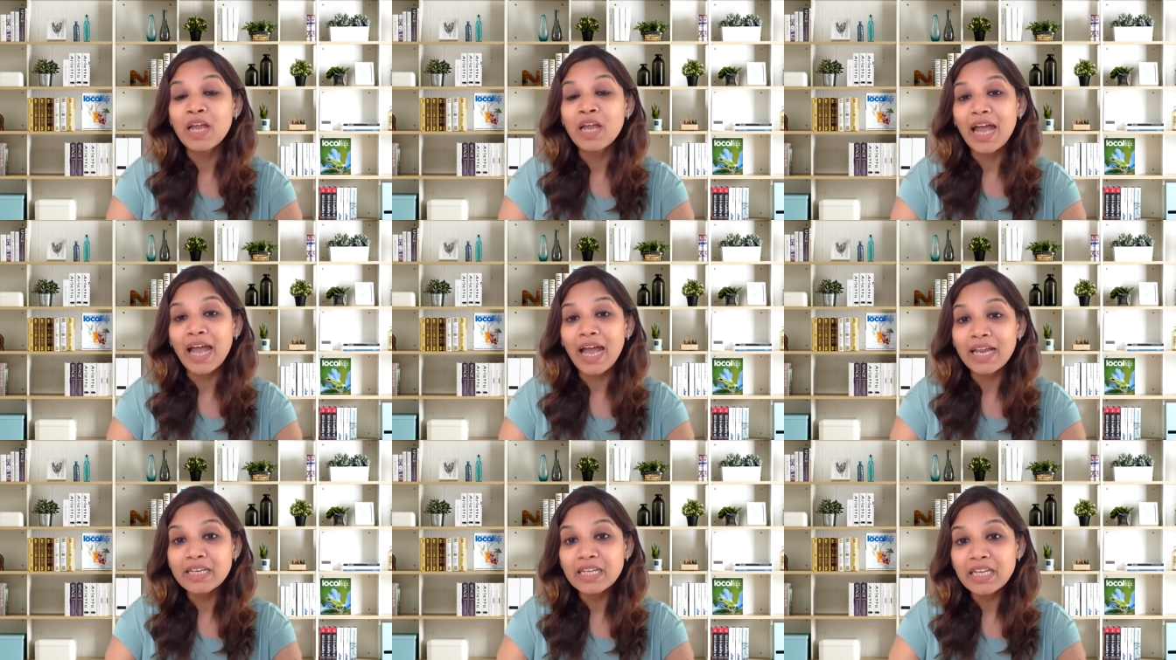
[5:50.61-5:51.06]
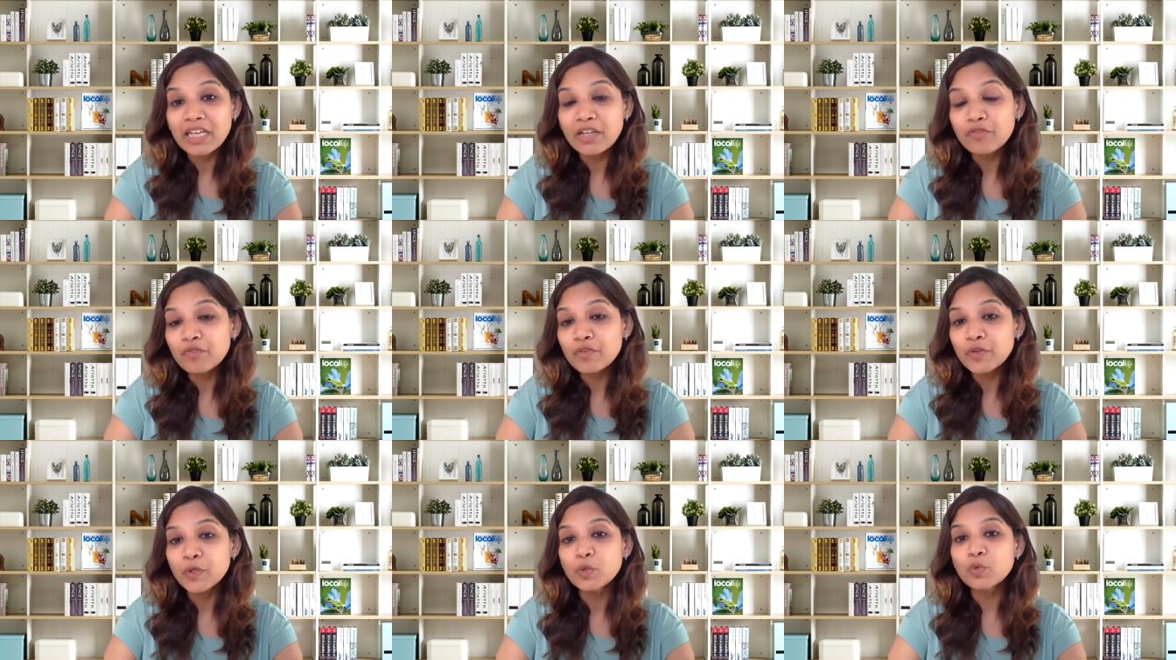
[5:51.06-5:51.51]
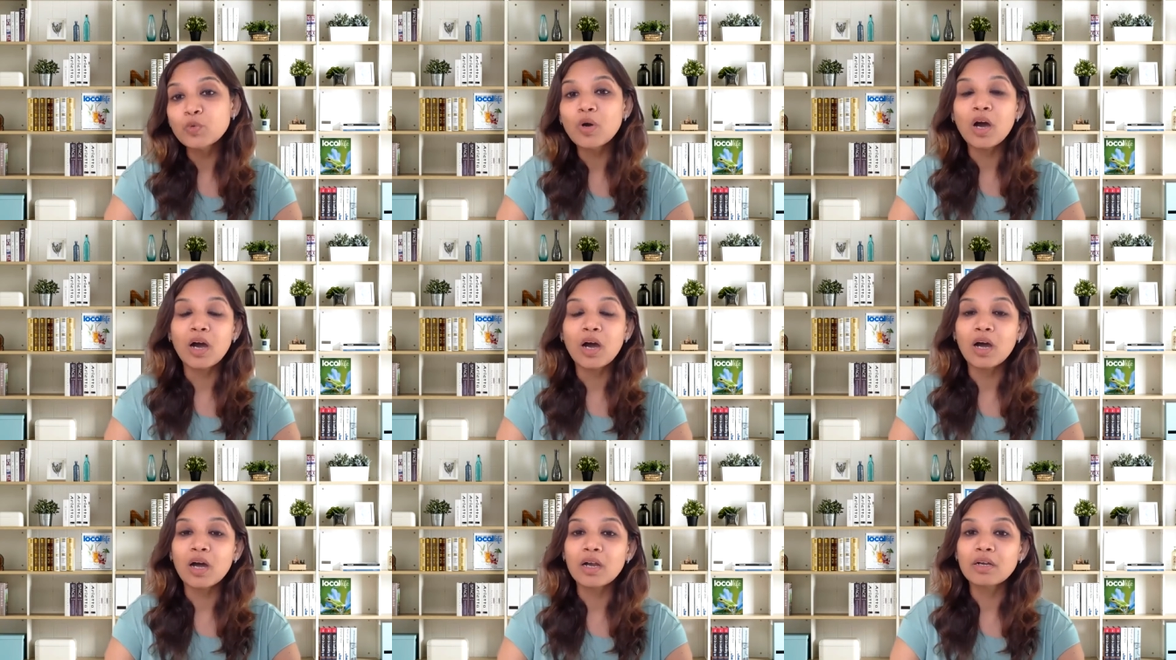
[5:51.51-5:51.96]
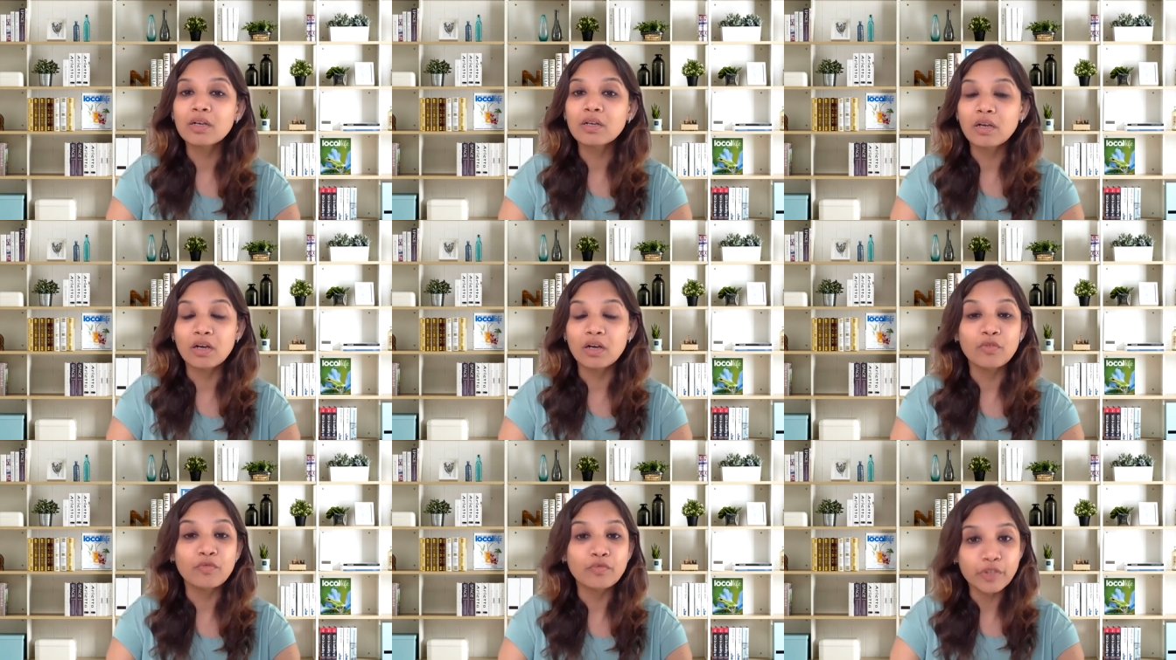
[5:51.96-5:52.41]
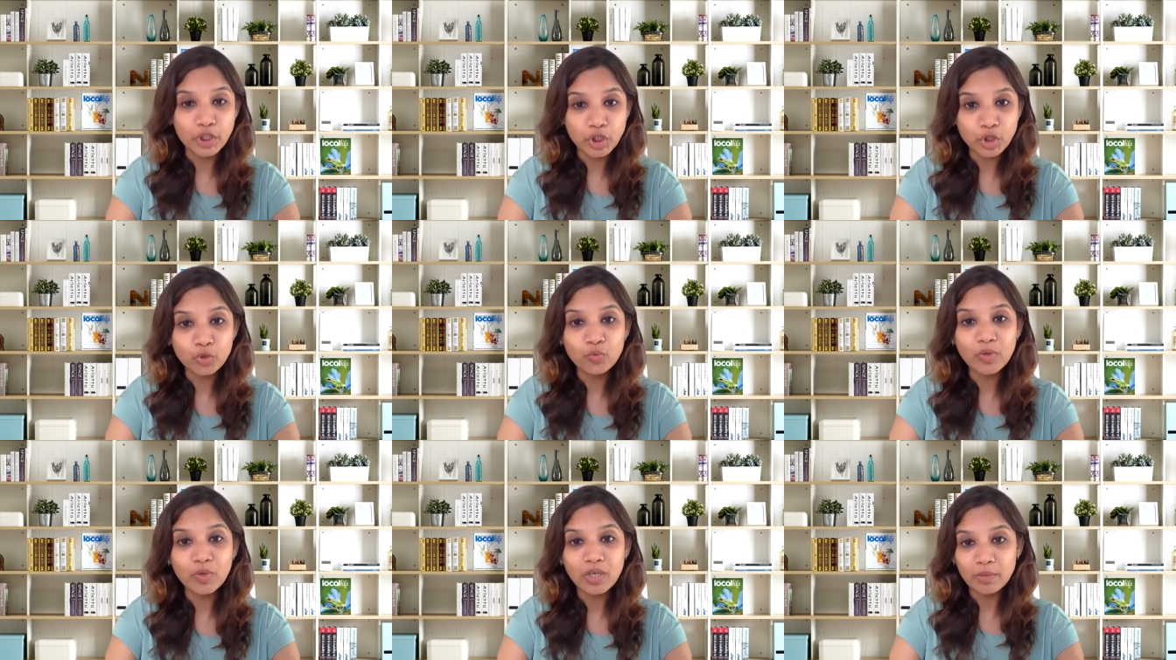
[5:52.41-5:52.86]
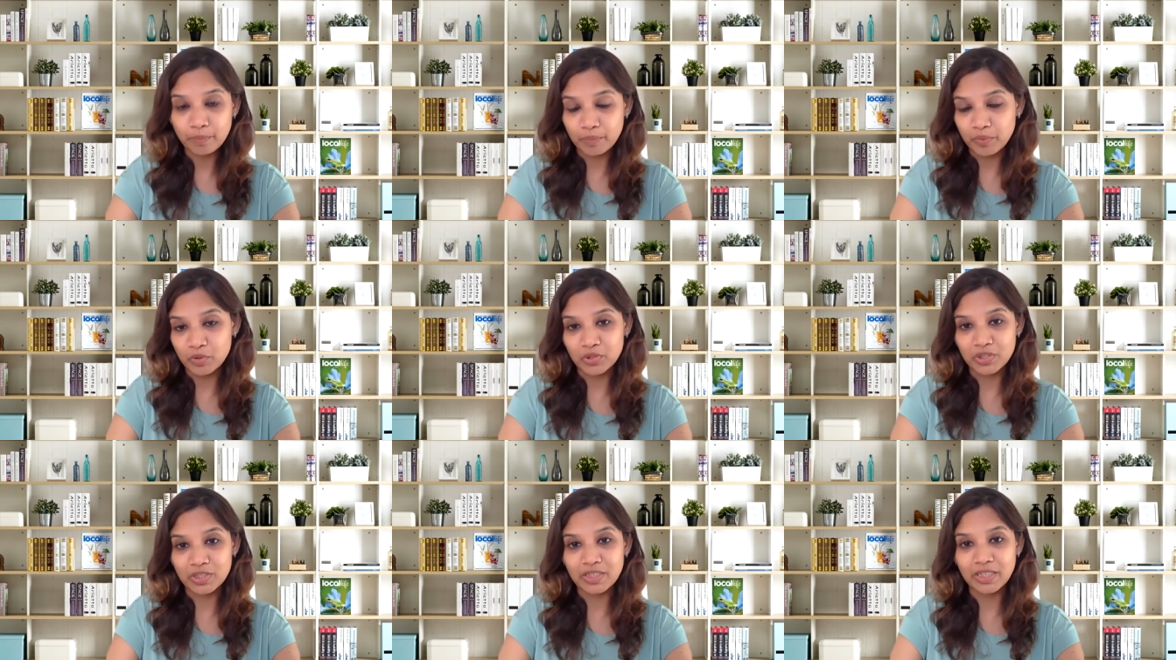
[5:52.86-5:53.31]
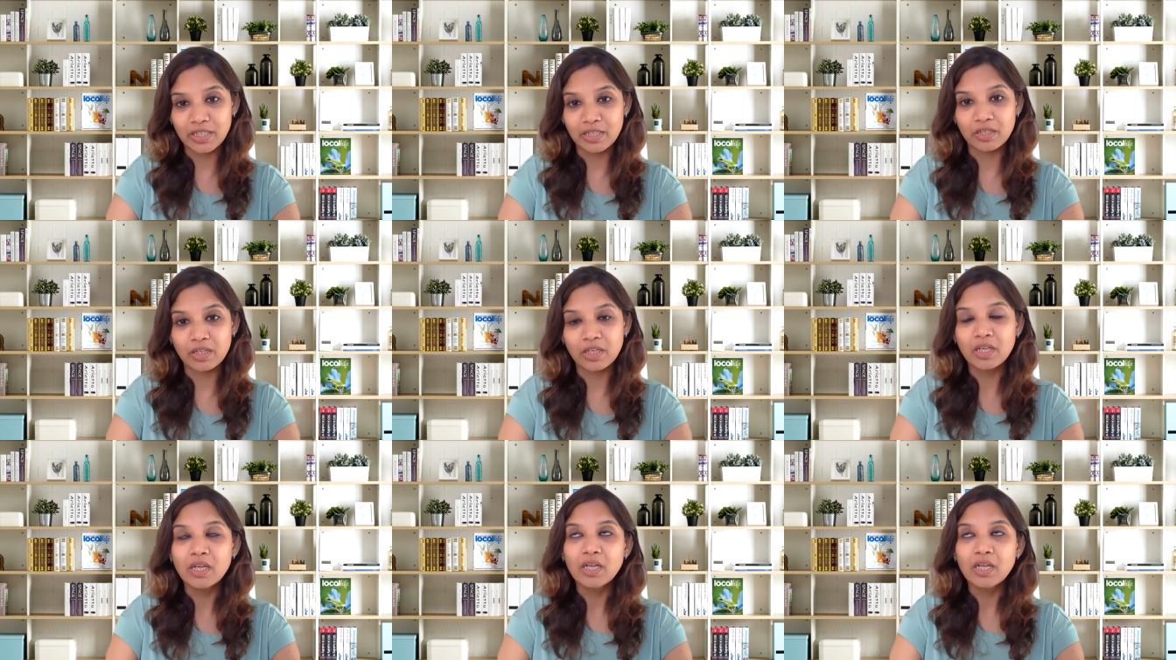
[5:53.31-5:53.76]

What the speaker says: And if you are a visual person,